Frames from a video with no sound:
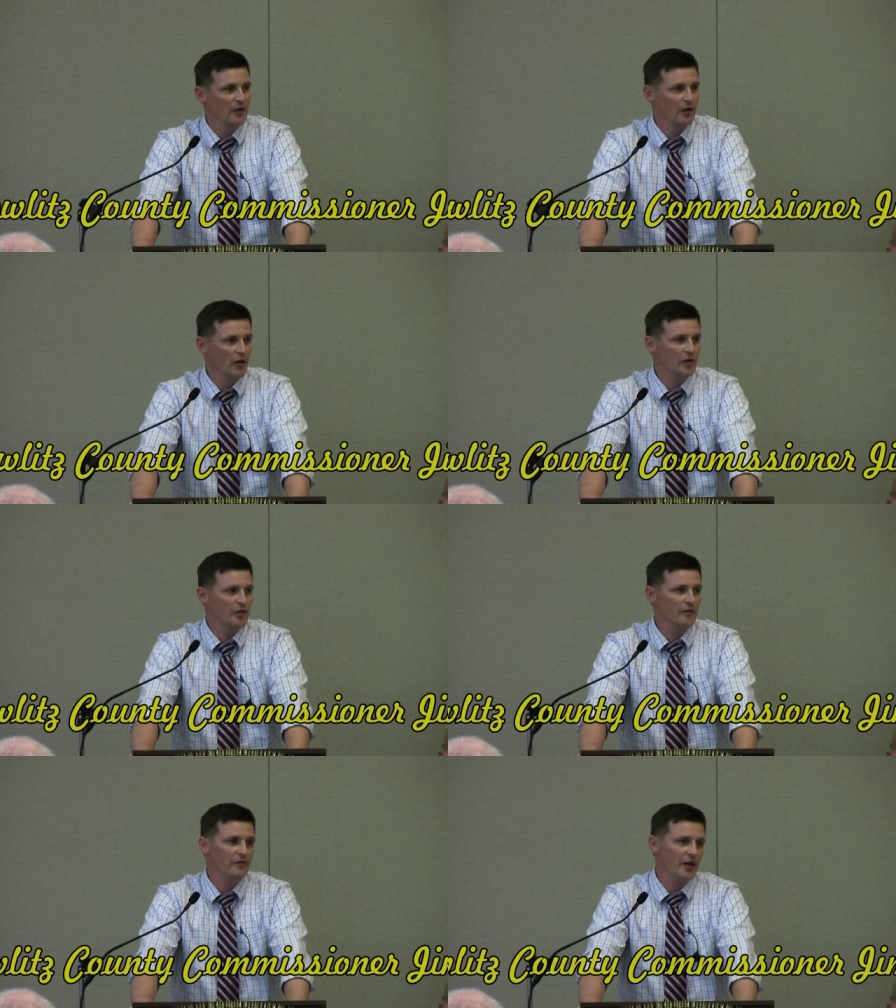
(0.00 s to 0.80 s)
The
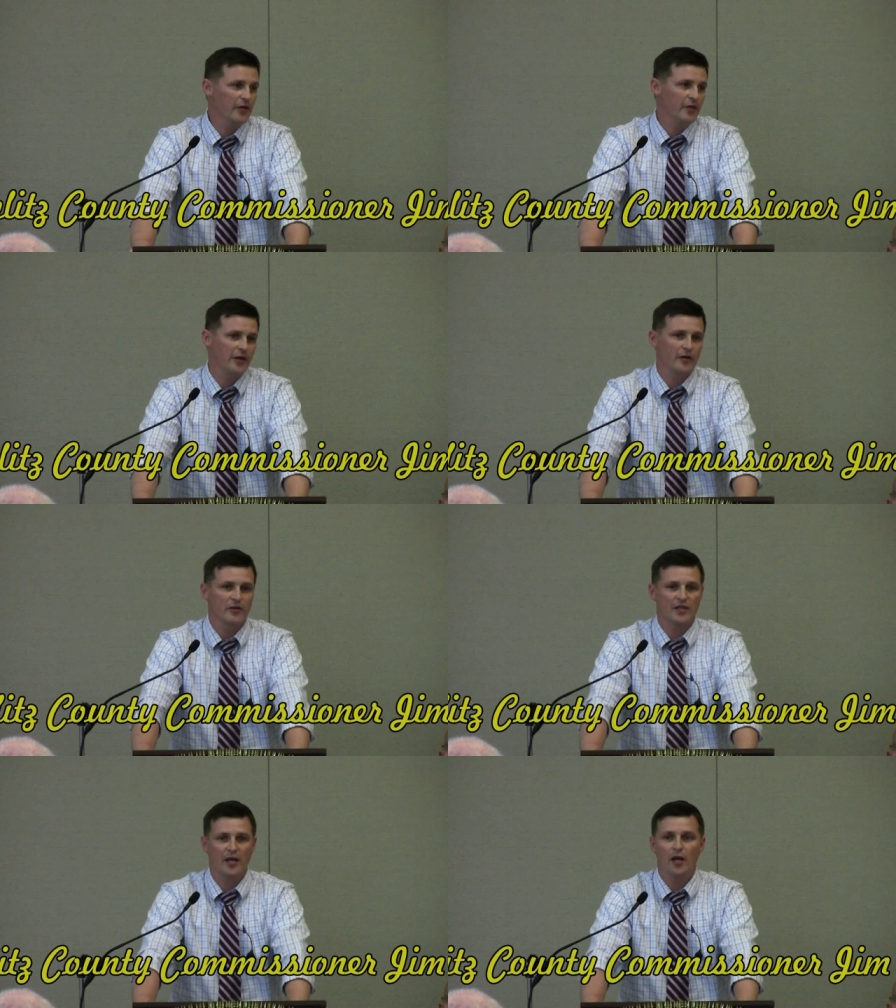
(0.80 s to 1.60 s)
long-term value here
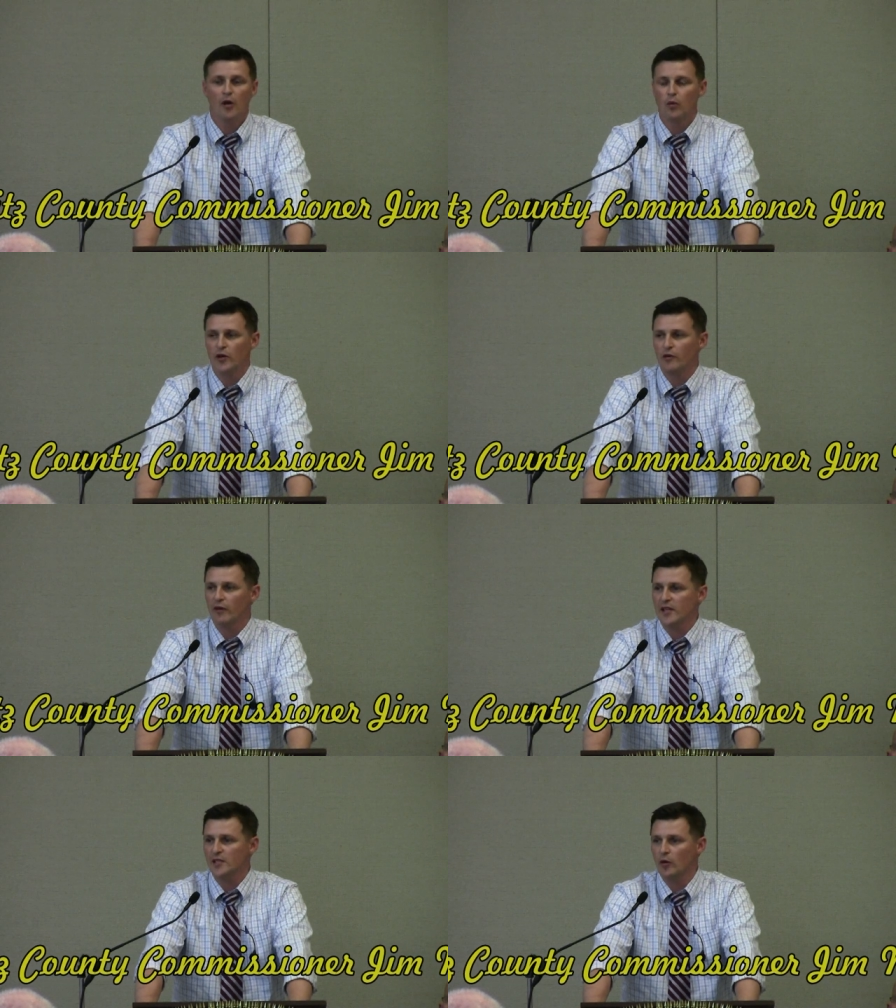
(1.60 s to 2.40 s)
is that when your
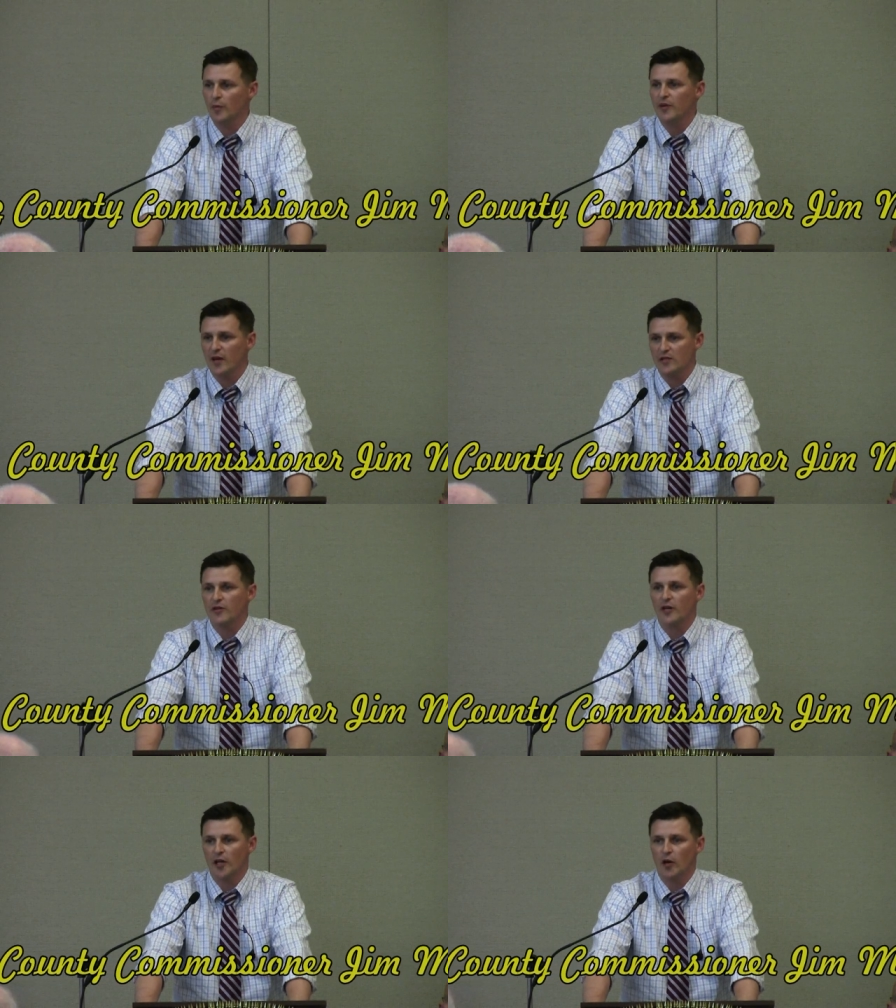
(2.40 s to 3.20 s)
rates go up, yes,
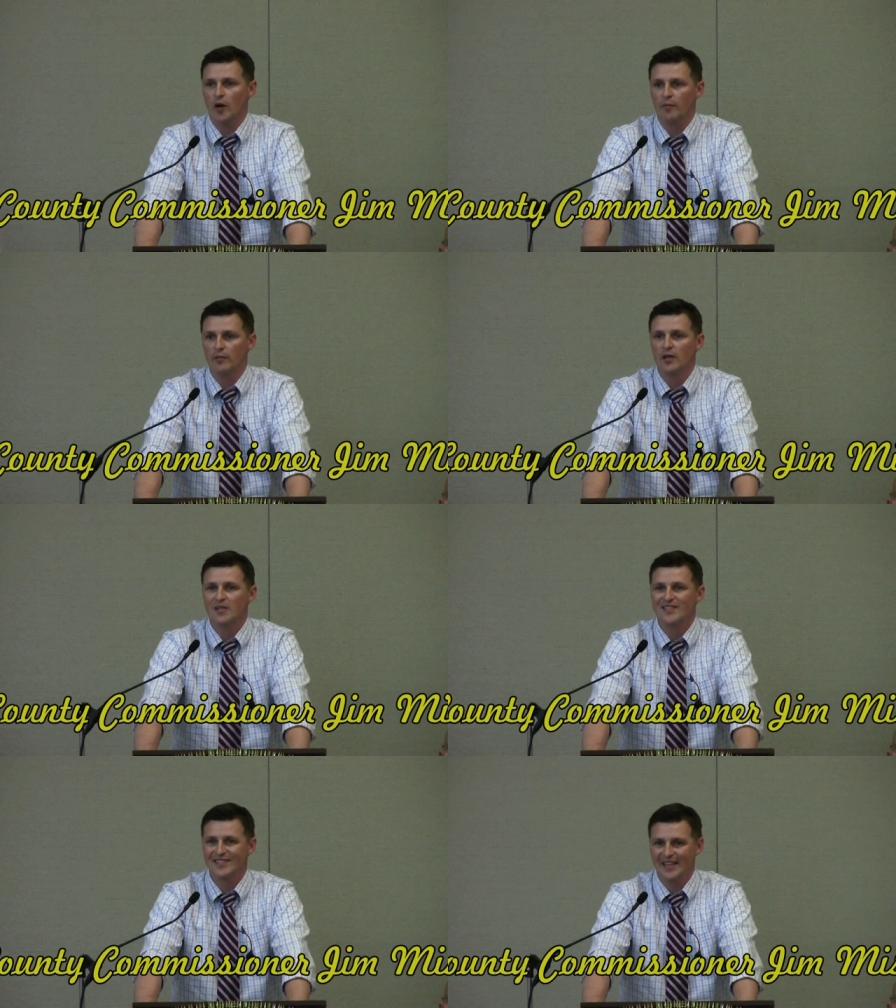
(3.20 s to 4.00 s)
they're going to go
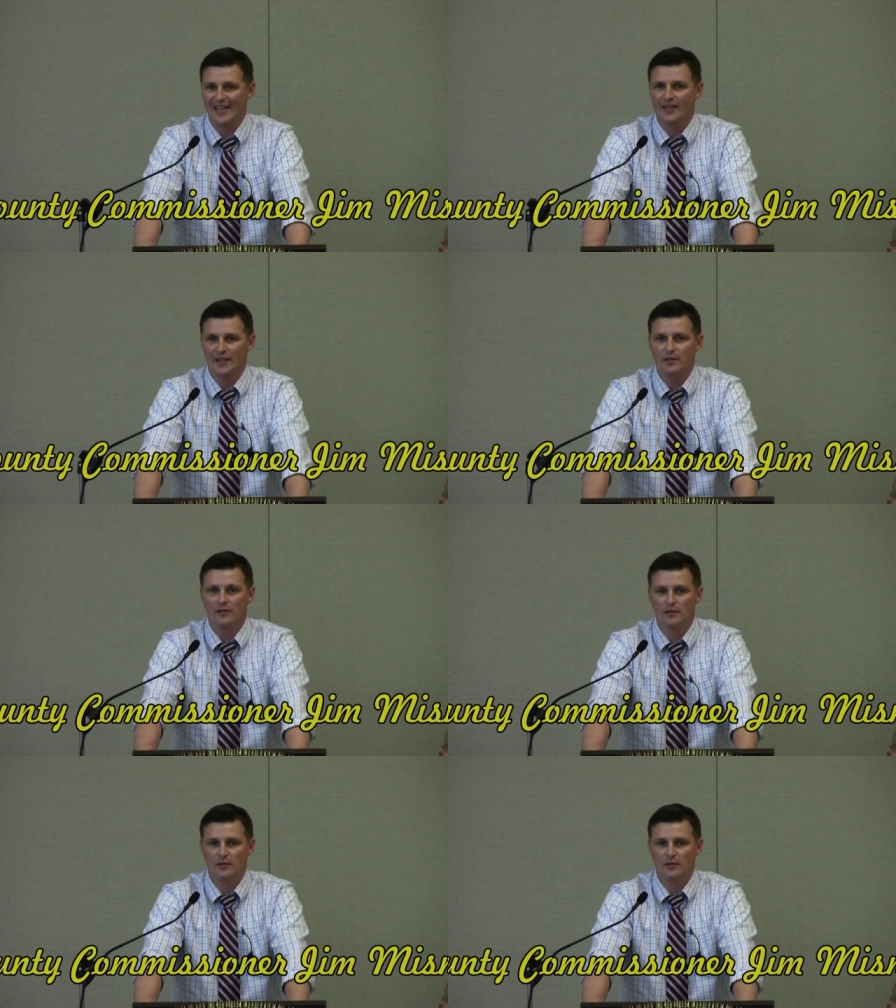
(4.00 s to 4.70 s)
up slightly.